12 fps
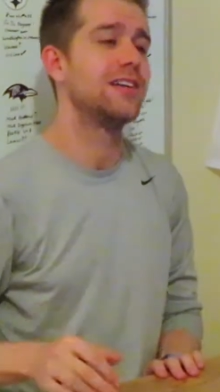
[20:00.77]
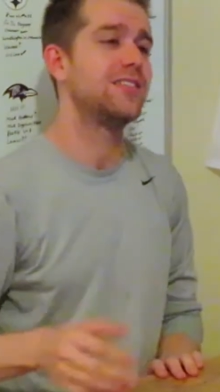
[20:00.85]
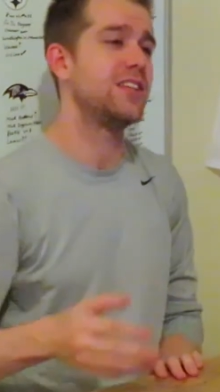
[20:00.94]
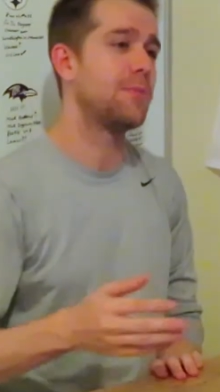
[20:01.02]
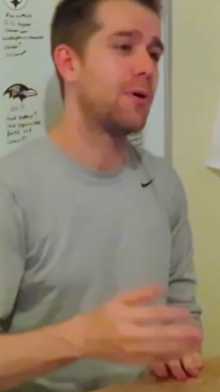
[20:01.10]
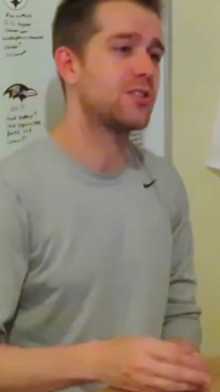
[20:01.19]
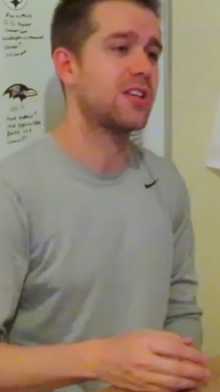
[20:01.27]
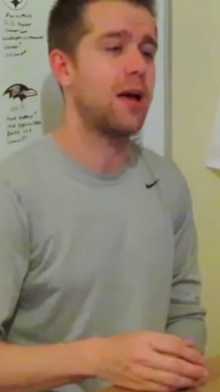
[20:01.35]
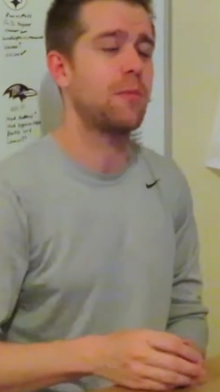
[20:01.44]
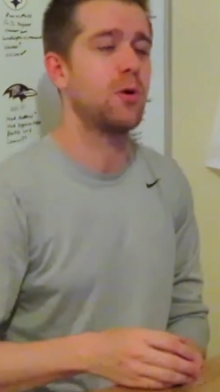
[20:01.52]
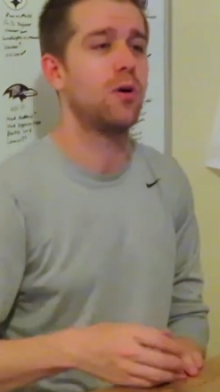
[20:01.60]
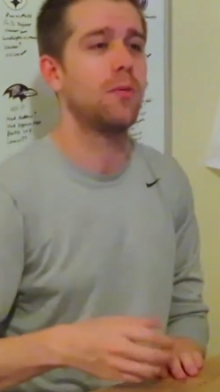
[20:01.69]
Deebo
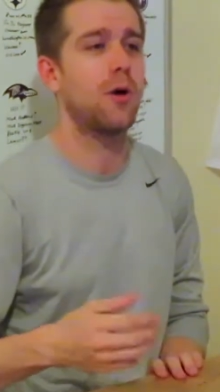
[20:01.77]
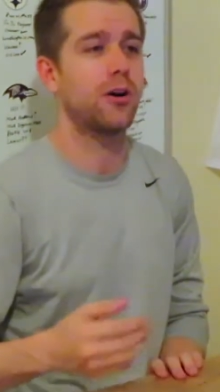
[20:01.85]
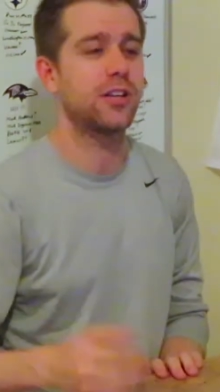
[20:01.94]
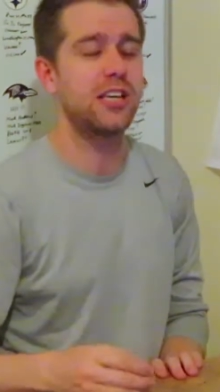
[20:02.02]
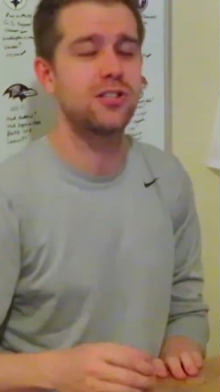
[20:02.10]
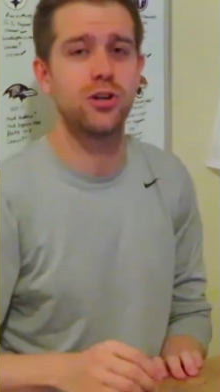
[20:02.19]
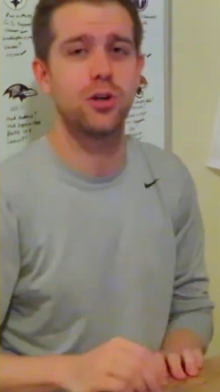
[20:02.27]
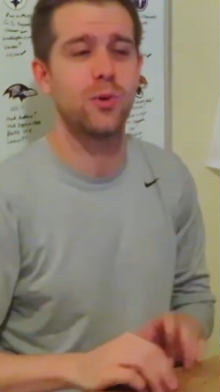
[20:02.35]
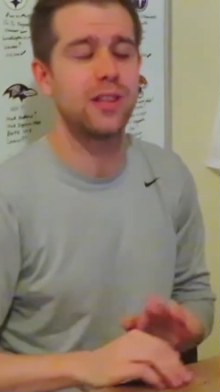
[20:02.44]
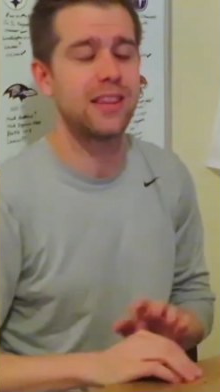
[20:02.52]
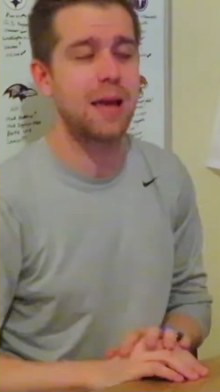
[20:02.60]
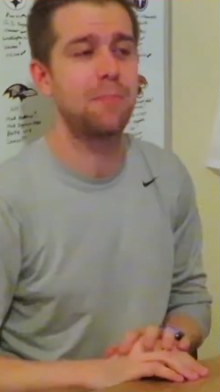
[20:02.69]
Samuel, Marquise
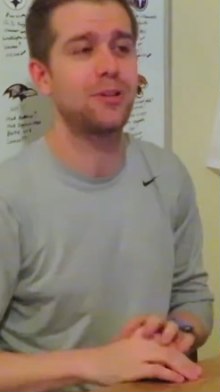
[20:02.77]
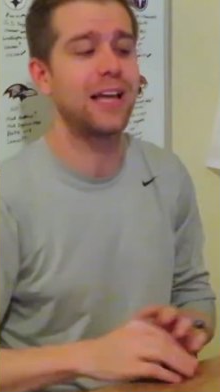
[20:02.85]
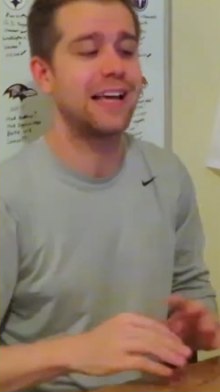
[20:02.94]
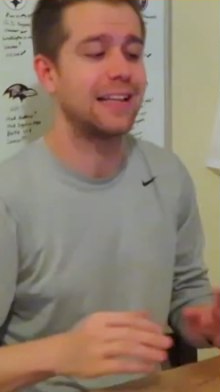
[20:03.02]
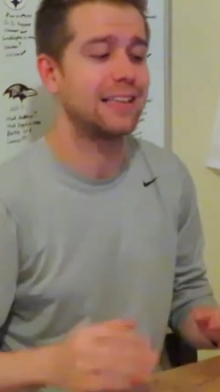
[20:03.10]
Goodwin, they played a